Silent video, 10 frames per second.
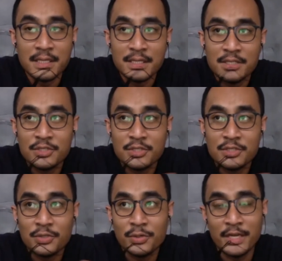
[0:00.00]
So
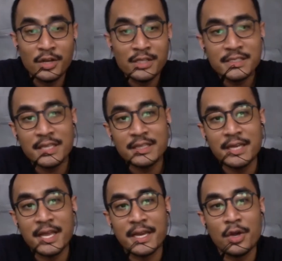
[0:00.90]
it all
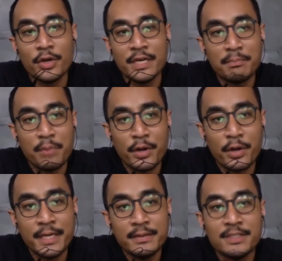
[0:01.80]
started at the order point.
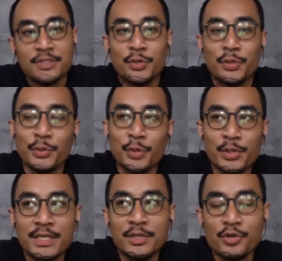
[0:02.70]
So you order
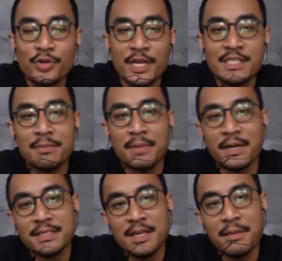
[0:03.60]
your drinks, a
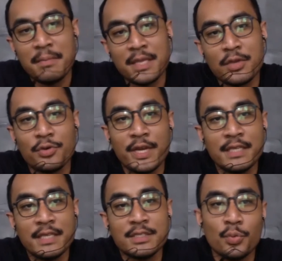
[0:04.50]
barista makes your
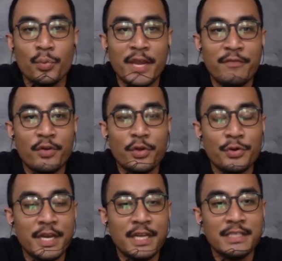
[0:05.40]
drinks, you wait for your
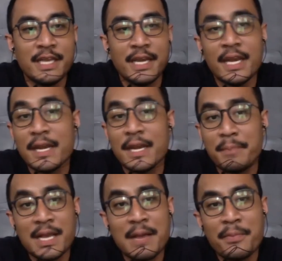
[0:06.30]
drinks, and then at the
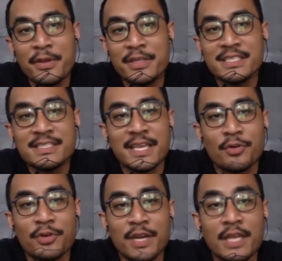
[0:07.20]
pickup point, just take
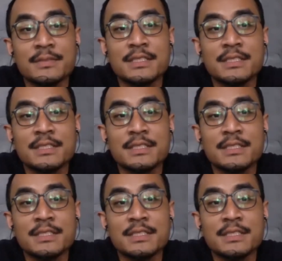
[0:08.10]
your drink.